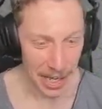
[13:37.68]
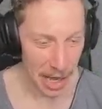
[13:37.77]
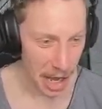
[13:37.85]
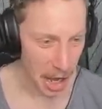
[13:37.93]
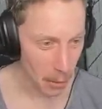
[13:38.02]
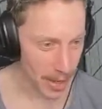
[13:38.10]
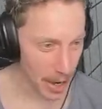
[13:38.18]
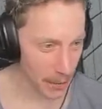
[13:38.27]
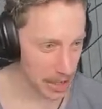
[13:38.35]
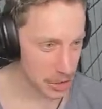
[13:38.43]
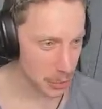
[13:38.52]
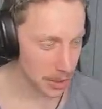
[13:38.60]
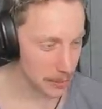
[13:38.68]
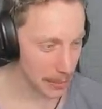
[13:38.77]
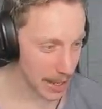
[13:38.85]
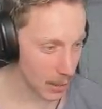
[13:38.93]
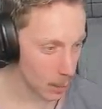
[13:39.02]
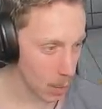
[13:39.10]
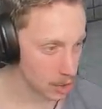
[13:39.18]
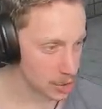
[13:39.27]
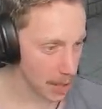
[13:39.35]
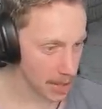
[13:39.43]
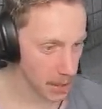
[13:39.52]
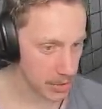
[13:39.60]
oh, we are actually being watched
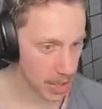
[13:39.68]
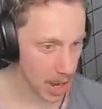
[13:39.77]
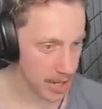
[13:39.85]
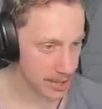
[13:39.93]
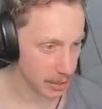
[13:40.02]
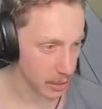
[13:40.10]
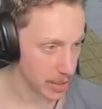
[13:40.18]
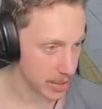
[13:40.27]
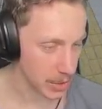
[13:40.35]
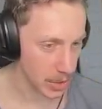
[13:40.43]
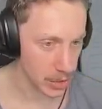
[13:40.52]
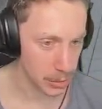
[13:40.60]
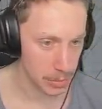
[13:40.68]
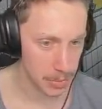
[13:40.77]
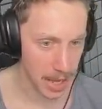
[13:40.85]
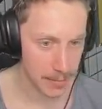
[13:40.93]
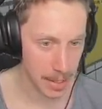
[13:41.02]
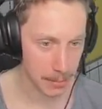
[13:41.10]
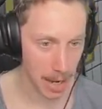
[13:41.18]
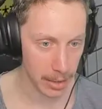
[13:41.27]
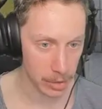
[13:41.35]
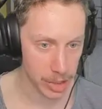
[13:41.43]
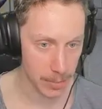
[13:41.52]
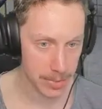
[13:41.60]
by those eyes. Hello there, sir. You gave me a
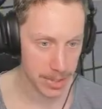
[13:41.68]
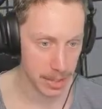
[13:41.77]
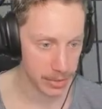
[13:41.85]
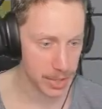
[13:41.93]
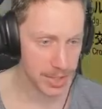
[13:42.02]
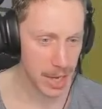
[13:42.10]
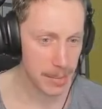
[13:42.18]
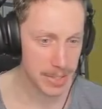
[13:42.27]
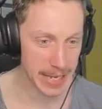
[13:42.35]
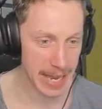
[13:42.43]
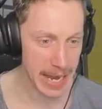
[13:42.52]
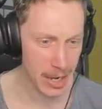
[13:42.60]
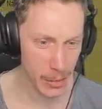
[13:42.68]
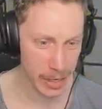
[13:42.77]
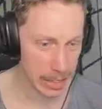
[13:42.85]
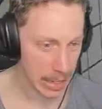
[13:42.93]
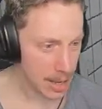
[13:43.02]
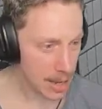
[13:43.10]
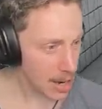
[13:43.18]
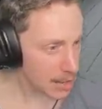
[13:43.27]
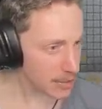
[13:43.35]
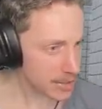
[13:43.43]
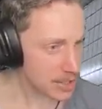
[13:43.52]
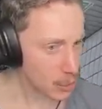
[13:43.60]
mild jump scare. This game is eerie.
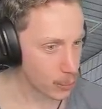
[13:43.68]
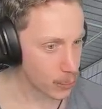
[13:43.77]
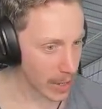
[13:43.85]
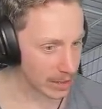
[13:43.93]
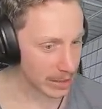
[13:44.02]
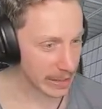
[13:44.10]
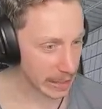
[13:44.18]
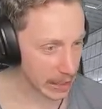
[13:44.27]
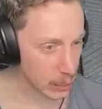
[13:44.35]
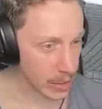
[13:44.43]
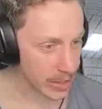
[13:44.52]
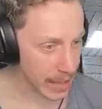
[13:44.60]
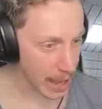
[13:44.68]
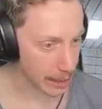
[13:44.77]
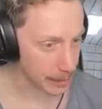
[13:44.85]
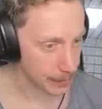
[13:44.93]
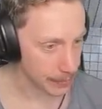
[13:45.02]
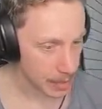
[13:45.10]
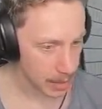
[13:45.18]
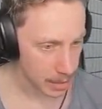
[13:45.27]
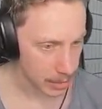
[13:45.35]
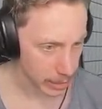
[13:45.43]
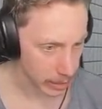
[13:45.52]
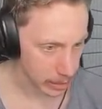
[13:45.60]
This is a really eerie game.
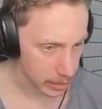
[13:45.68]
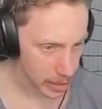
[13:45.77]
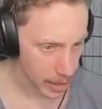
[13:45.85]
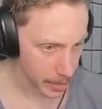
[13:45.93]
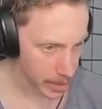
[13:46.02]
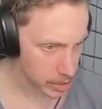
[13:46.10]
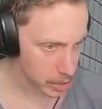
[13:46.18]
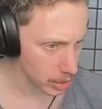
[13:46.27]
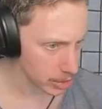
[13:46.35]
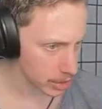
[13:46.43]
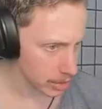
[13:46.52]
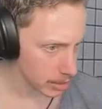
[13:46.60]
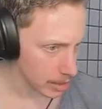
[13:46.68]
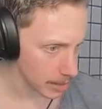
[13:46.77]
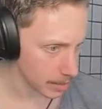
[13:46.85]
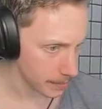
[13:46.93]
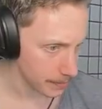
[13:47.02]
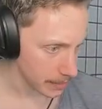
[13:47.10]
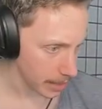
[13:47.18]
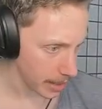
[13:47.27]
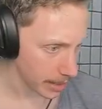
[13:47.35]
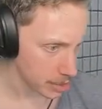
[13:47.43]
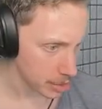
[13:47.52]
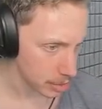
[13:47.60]
Okay, camera hatch, good. Camera
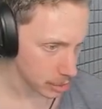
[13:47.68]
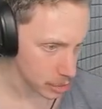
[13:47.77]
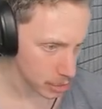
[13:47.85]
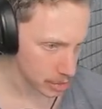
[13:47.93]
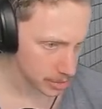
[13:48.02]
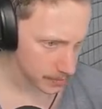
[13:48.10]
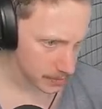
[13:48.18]
hatch, good.